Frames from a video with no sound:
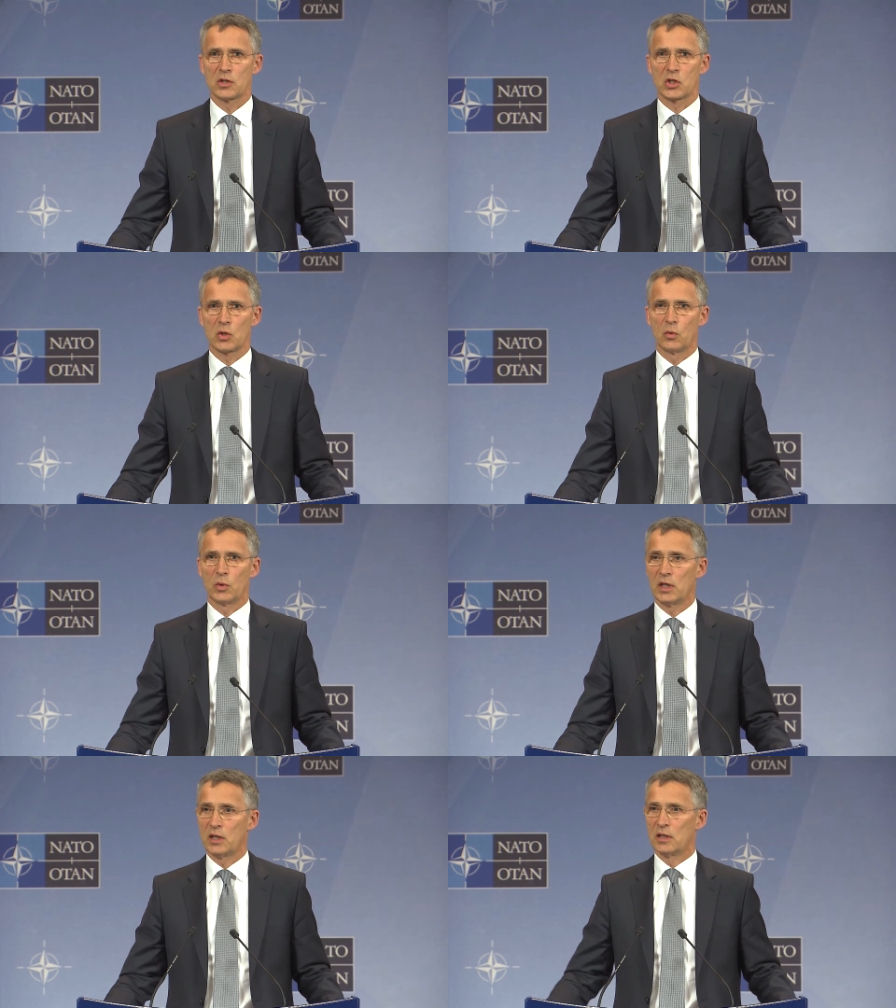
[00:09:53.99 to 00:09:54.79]
So
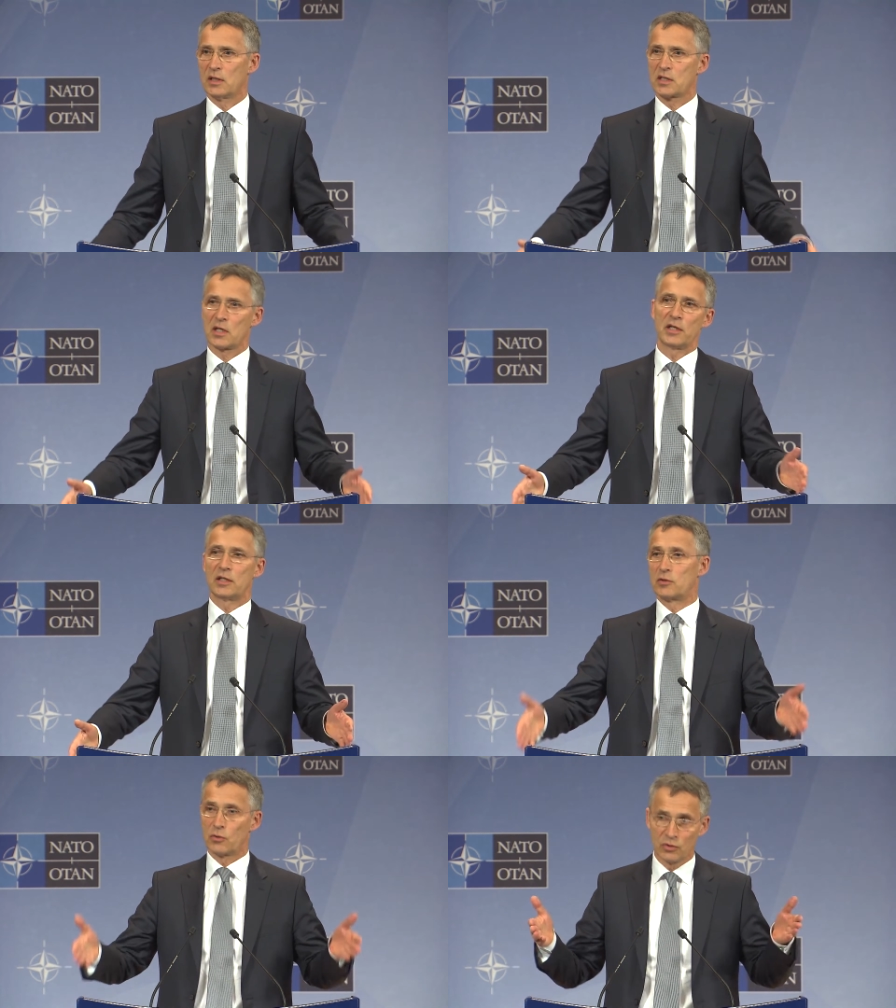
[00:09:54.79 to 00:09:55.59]
we
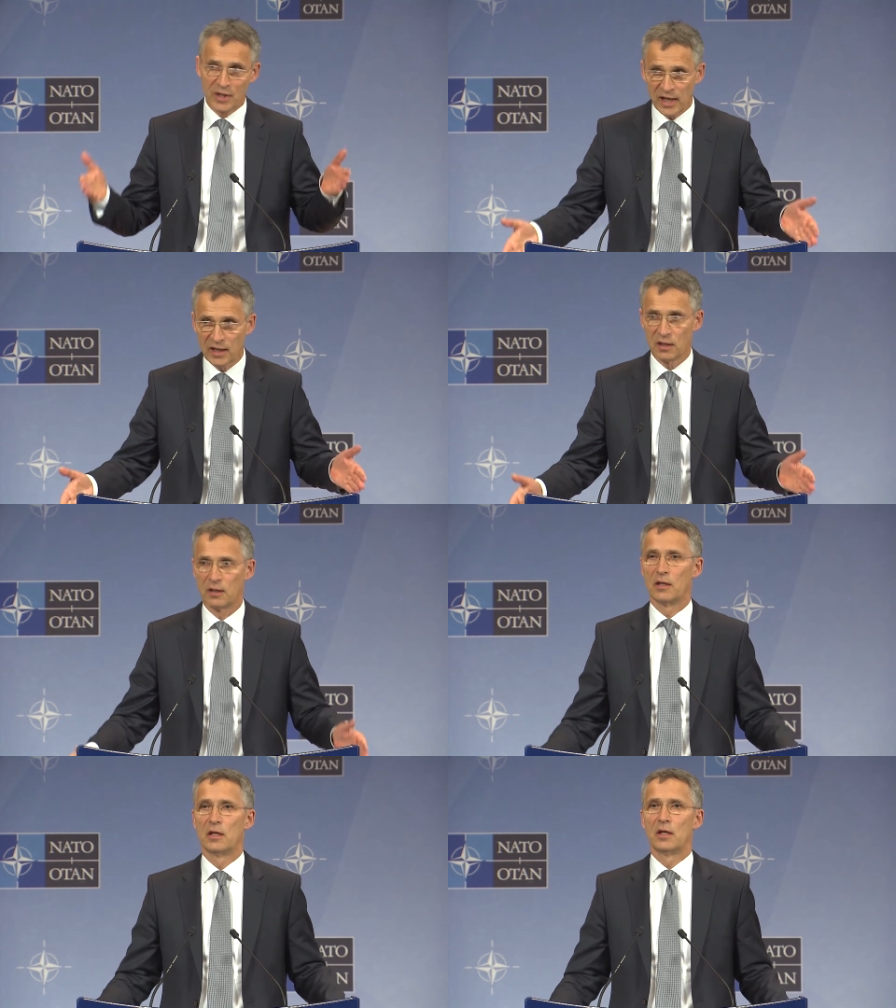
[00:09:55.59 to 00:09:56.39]
decided today
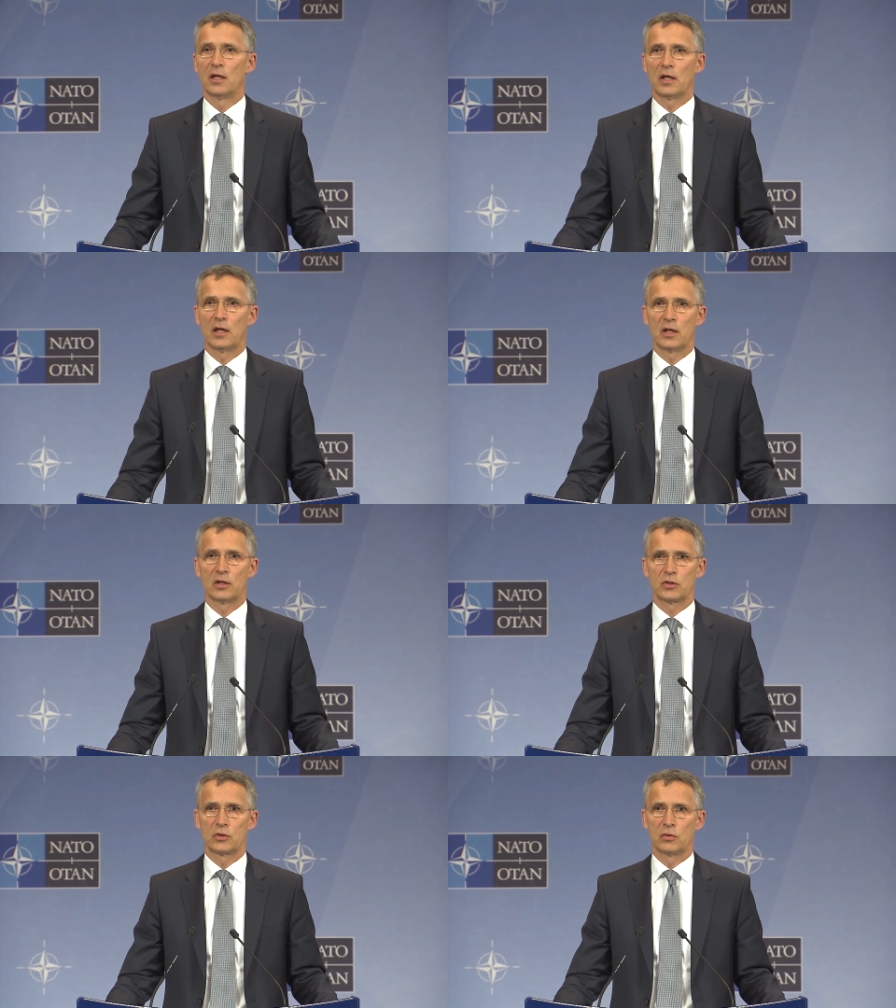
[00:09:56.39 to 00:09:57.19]

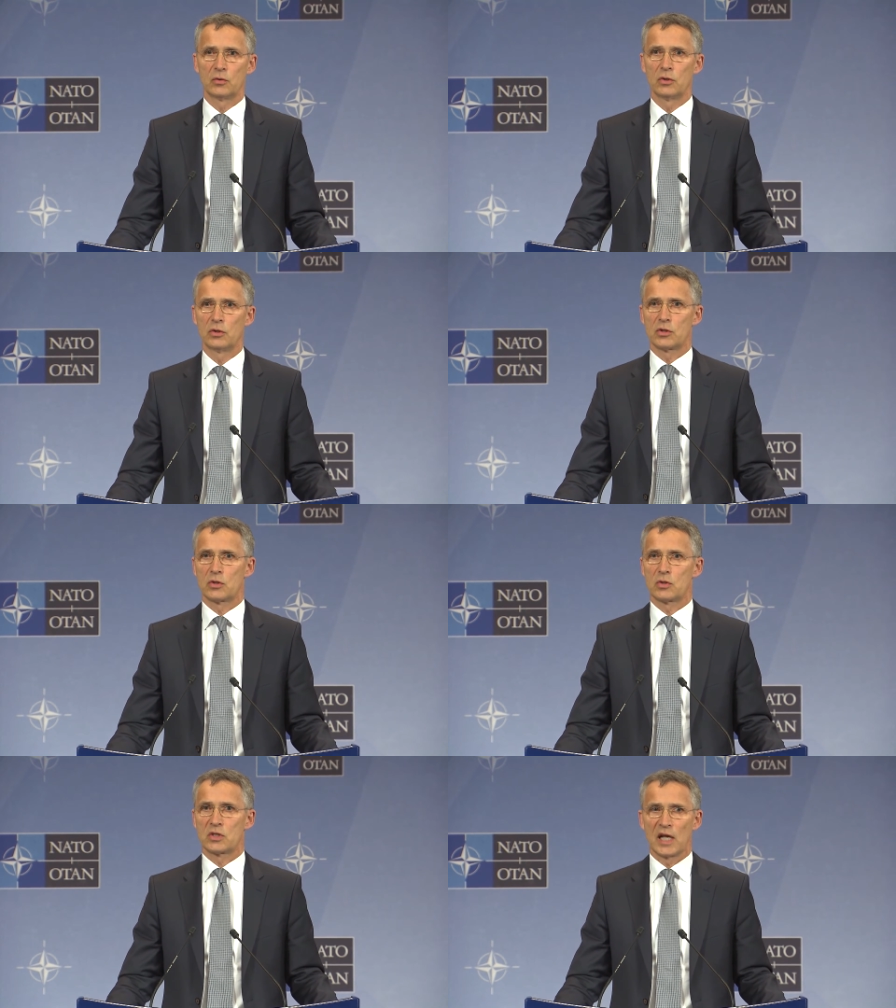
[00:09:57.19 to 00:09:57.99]
to
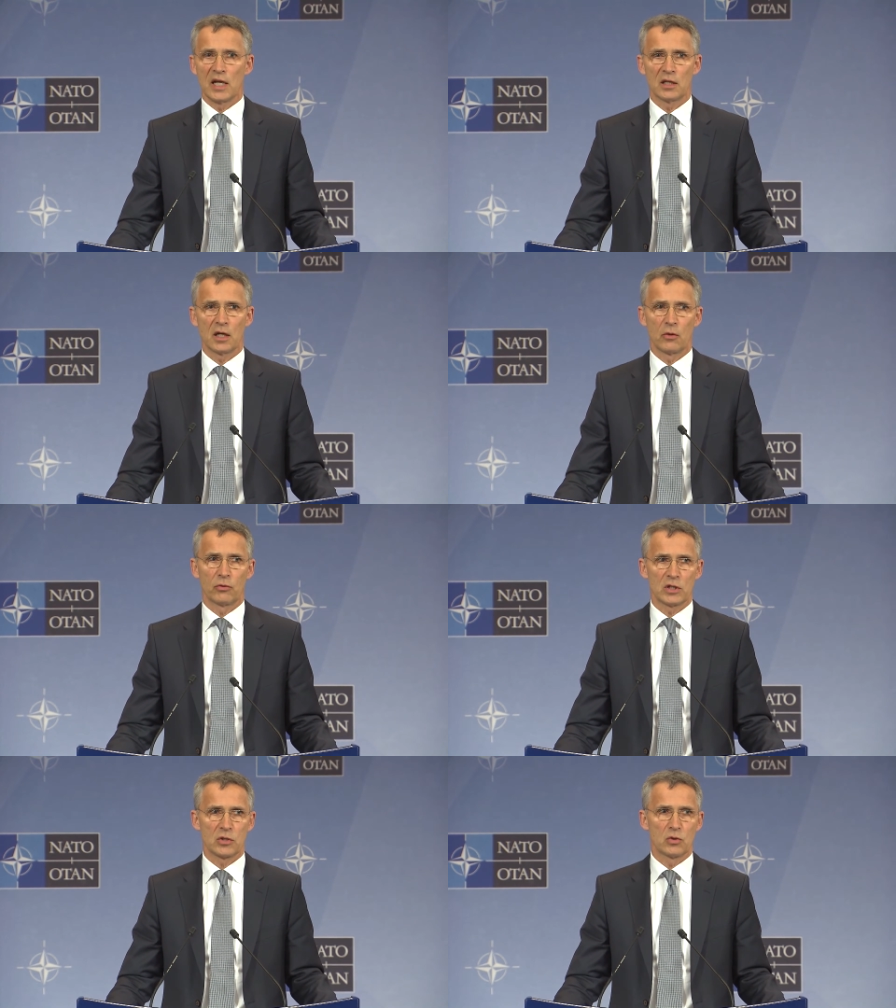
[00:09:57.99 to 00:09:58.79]
sustain our
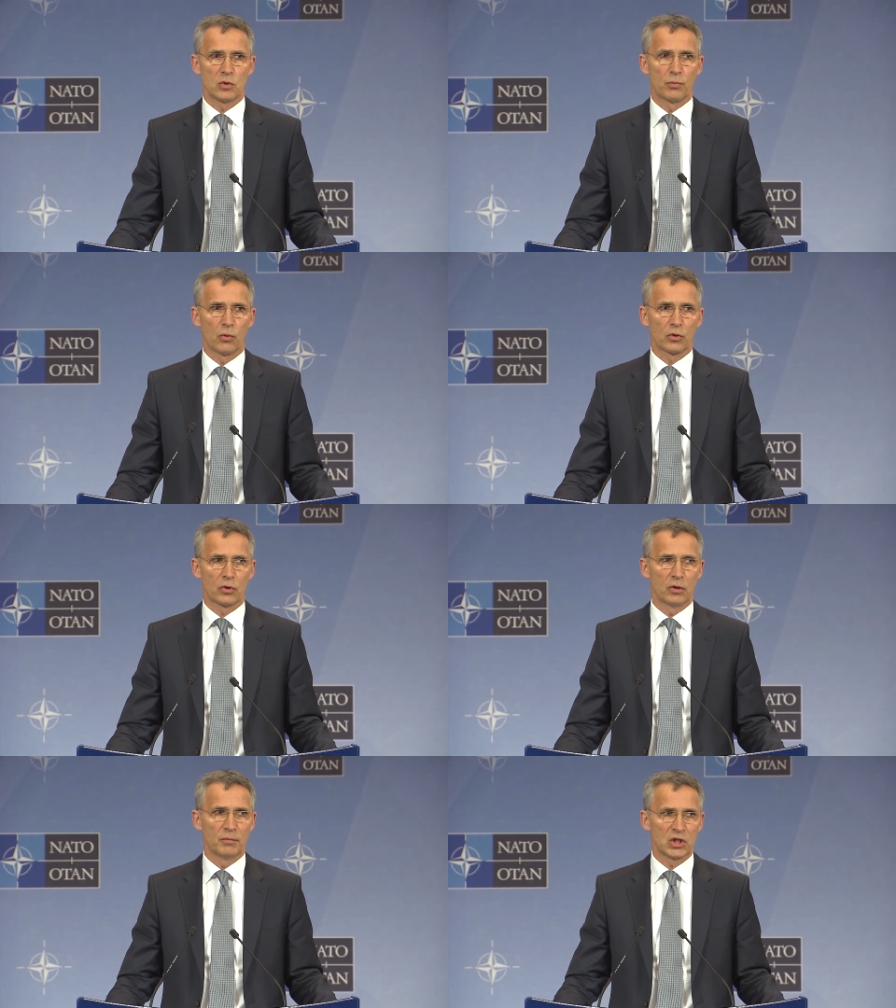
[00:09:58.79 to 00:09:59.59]
research
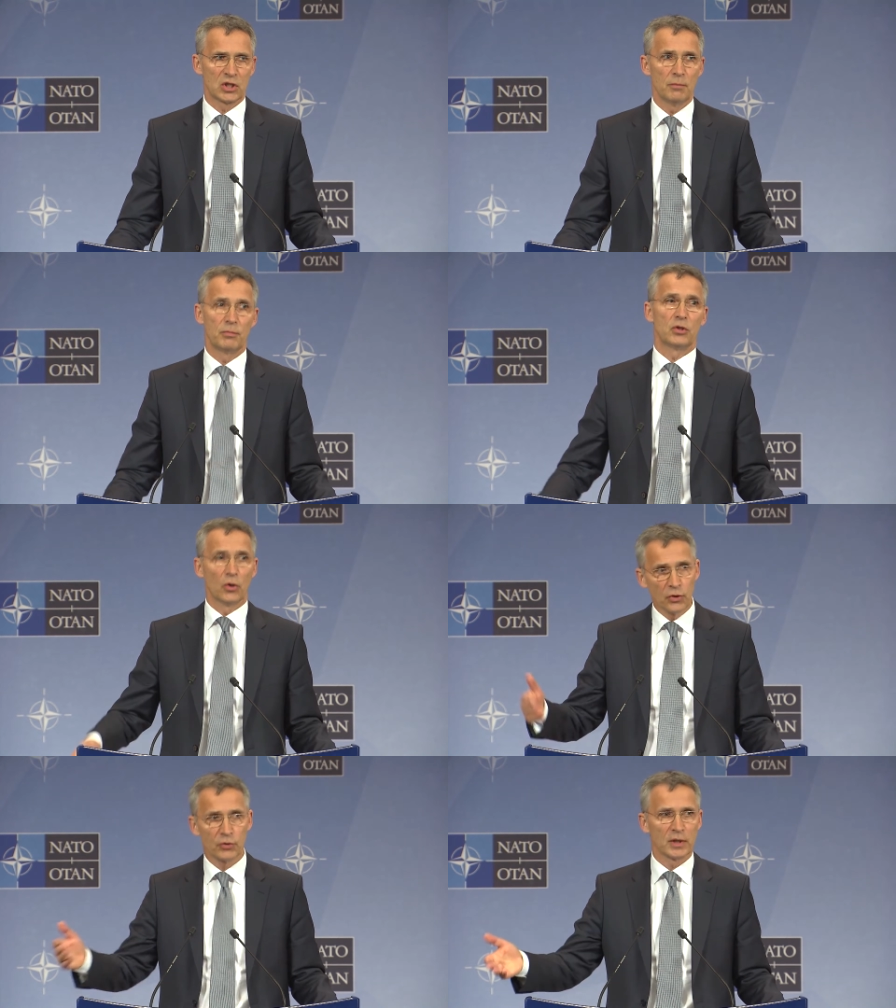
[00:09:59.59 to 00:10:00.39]
support mission
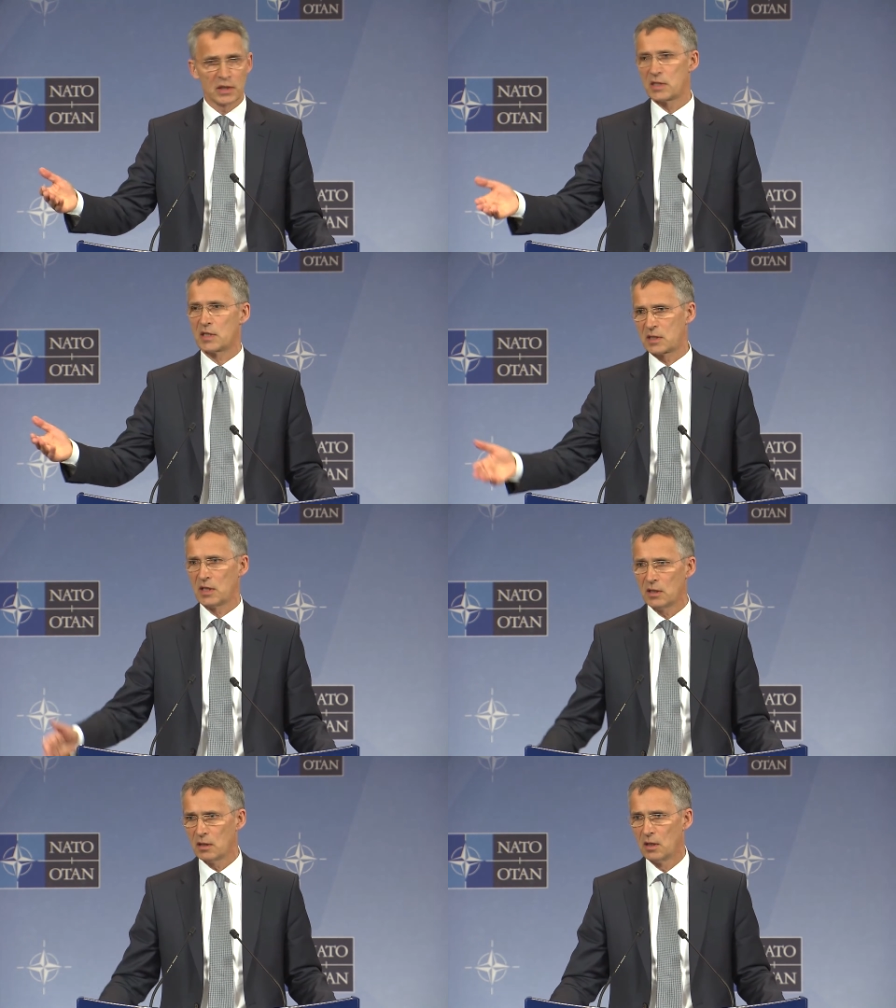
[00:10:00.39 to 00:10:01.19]
beyond
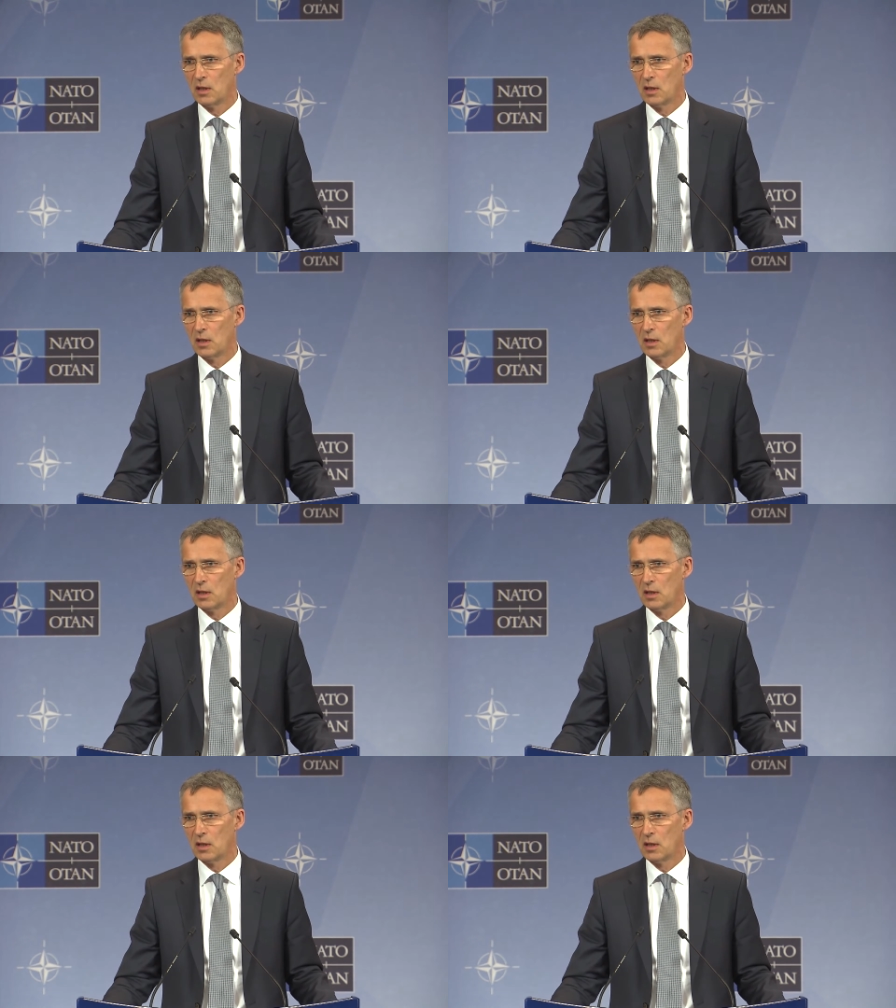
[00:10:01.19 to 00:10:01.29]
2016.